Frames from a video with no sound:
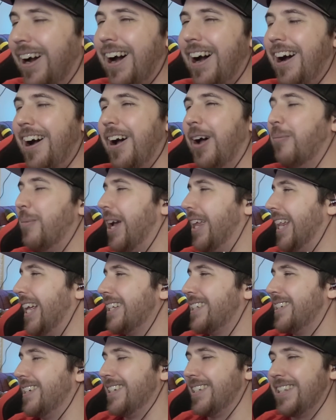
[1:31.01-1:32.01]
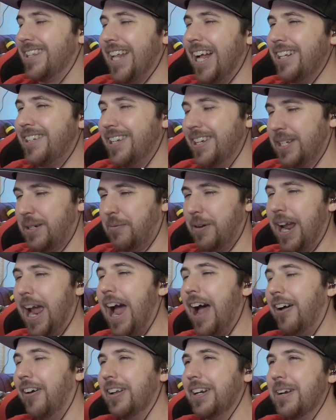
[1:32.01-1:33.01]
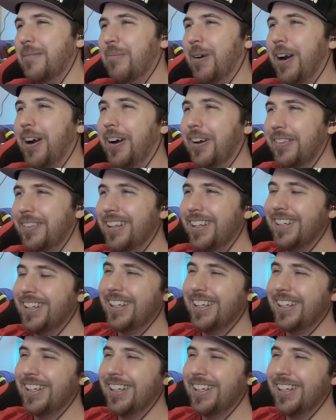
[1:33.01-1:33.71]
Oh man, that's just reality, bro.